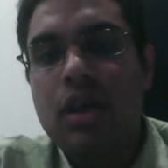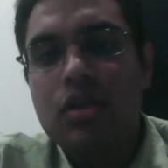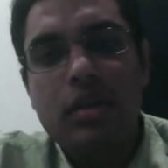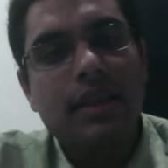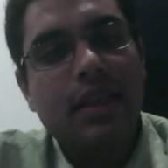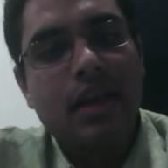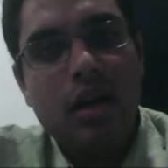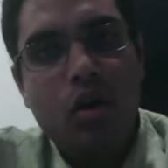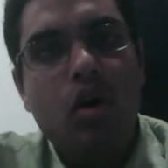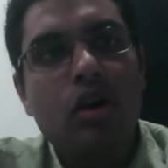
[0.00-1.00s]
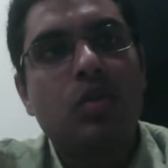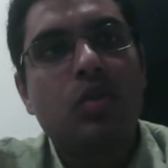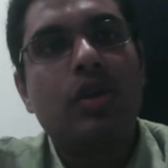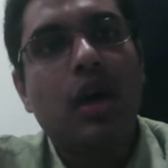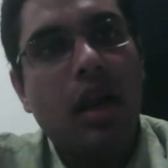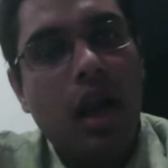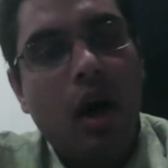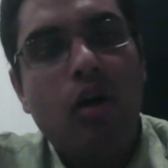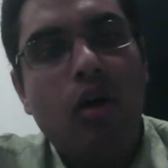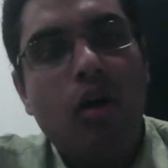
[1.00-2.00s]
So I think there are laws which
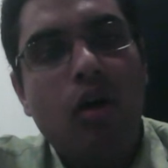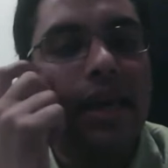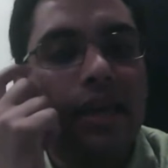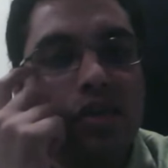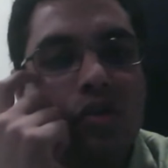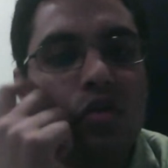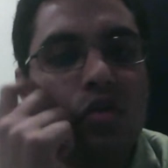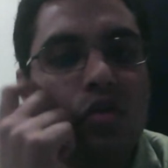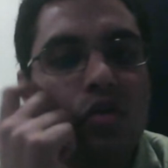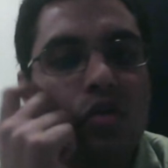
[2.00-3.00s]
allow for a case to